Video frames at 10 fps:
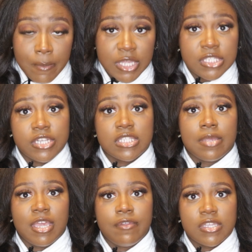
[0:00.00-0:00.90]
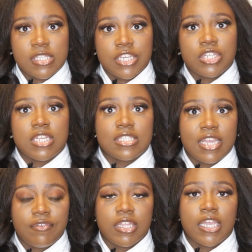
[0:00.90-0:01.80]
But seriously, manifestation is
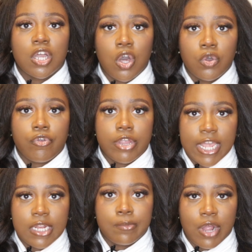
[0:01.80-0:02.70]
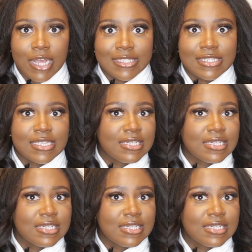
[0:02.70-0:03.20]
definitely a co-creating process.